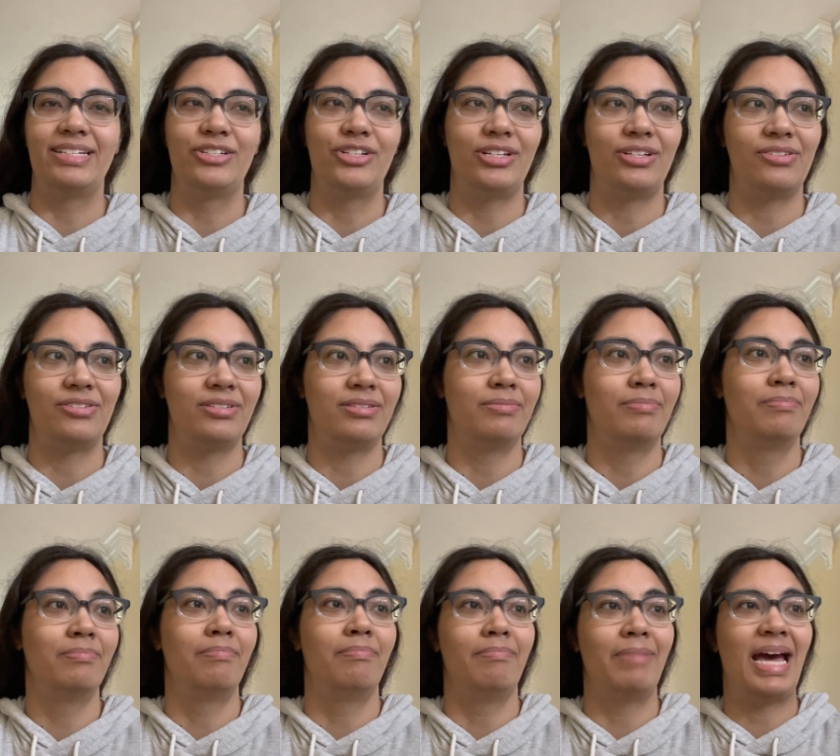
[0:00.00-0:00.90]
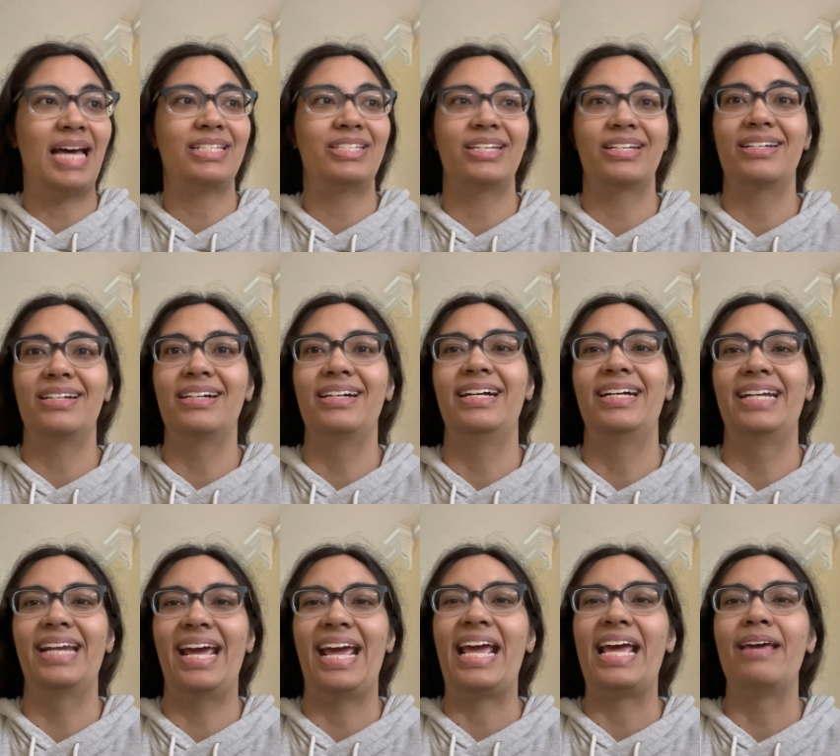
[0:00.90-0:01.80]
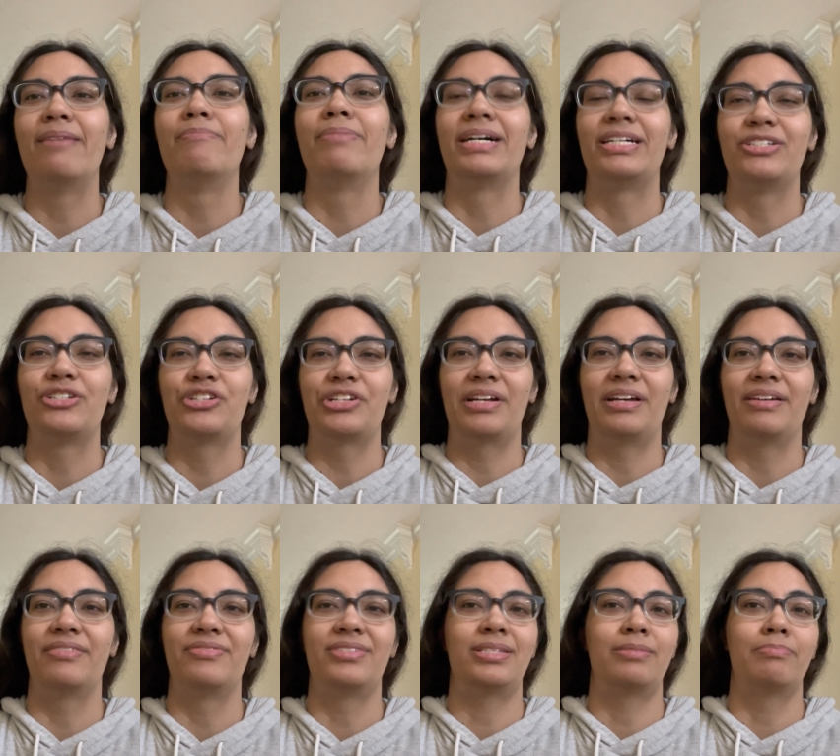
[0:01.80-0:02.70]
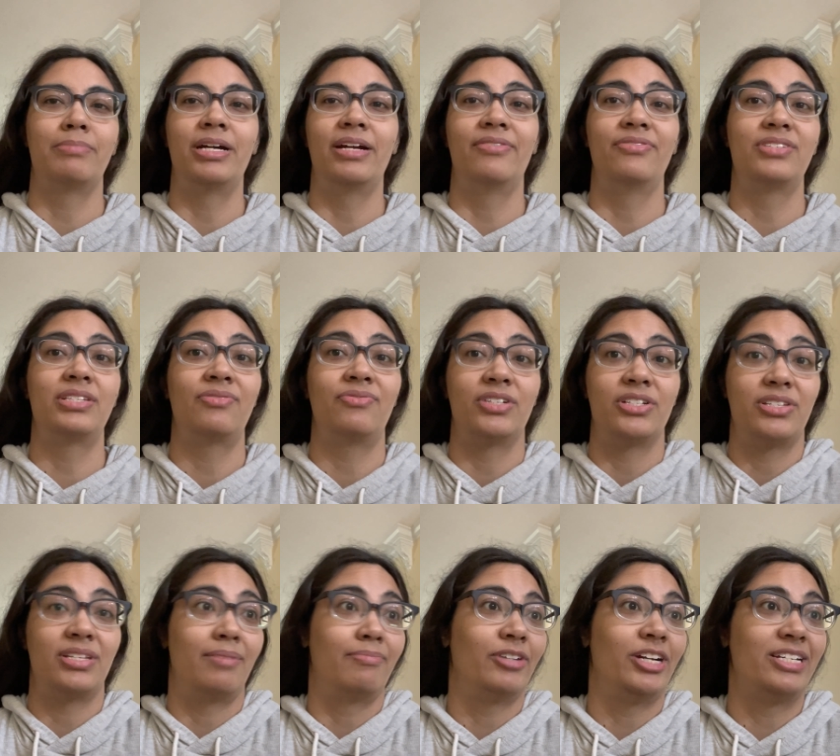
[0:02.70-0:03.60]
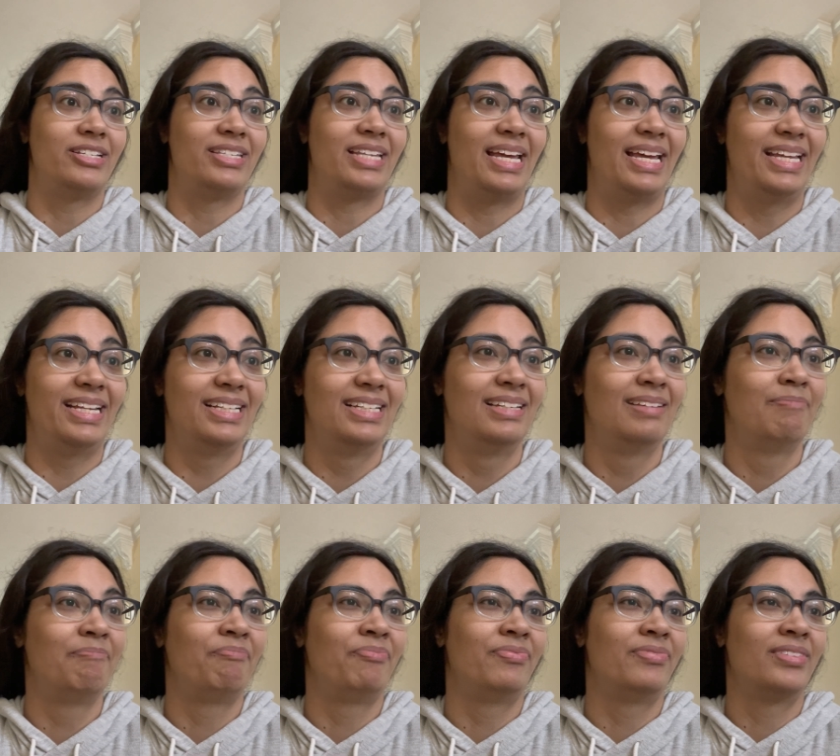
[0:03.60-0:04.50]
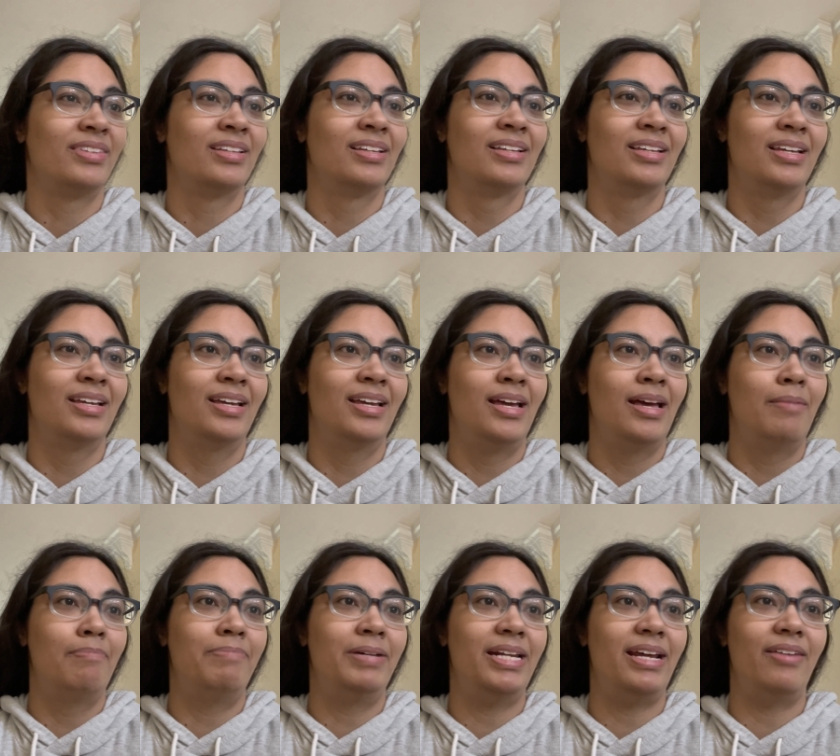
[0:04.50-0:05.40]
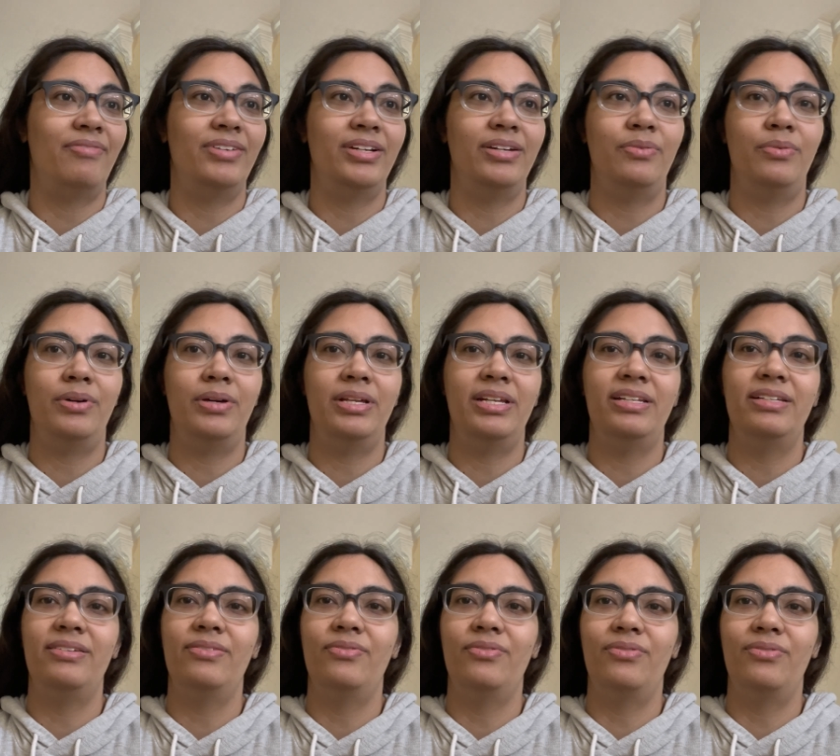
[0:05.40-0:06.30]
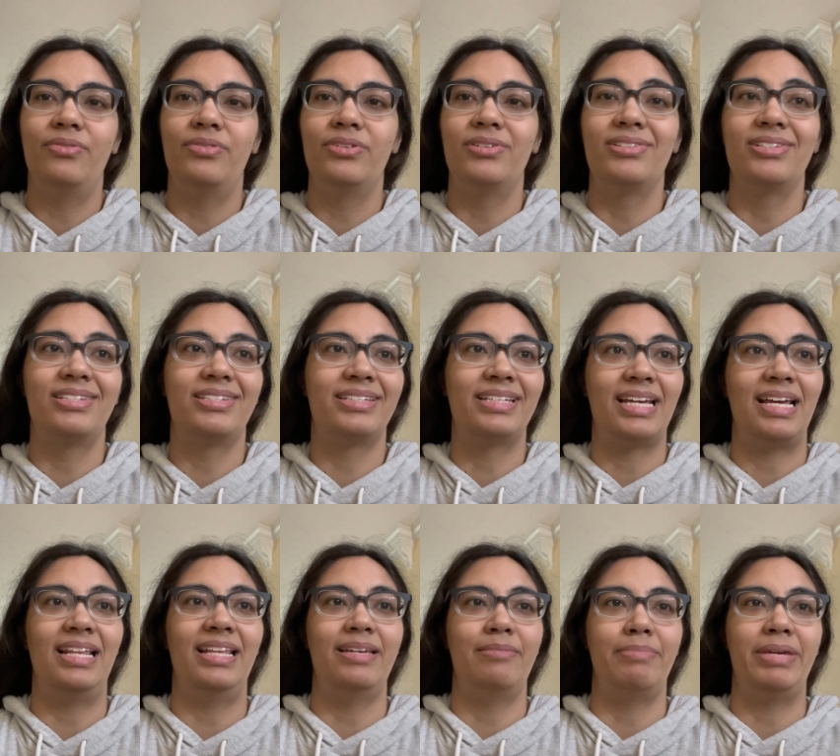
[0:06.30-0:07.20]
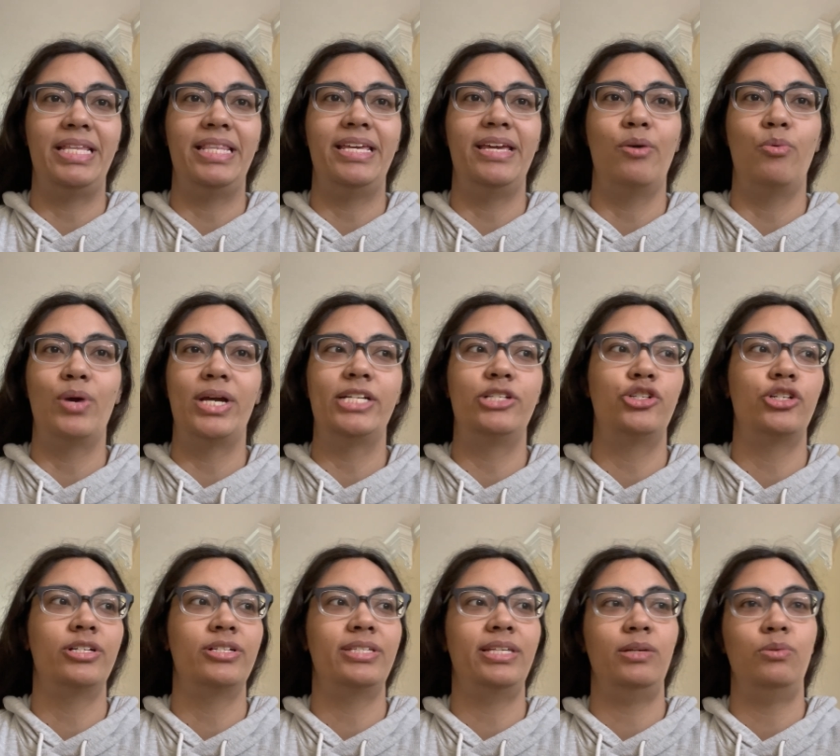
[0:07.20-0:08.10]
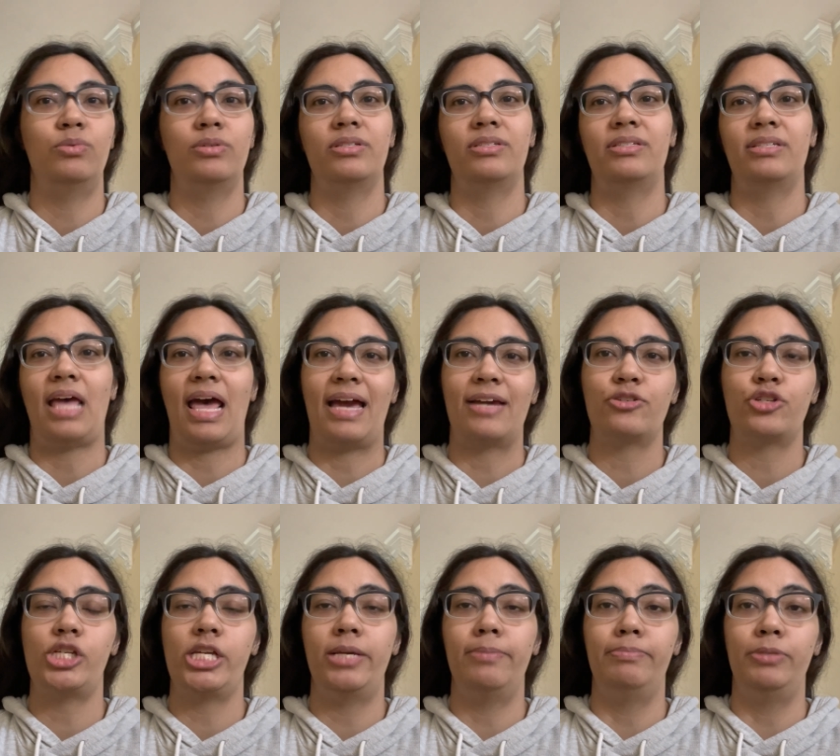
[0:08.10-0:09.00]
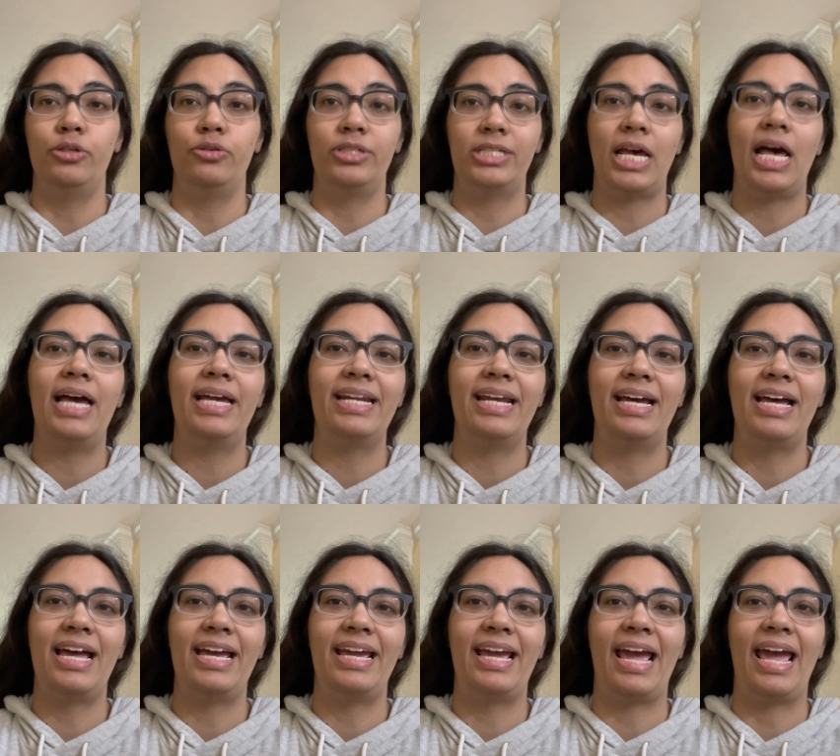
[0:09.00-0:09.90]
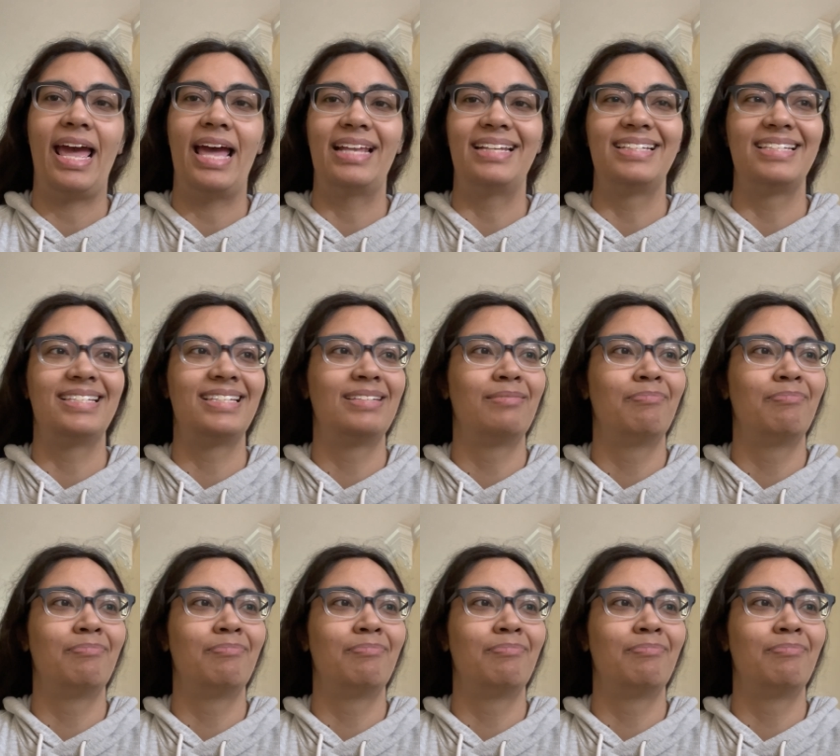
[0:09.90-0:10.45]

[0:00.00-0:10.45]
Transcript: just massacred a bunch of Smurfs for some reason. But everyone was telling me the away jersey was actually blue tie-dye, and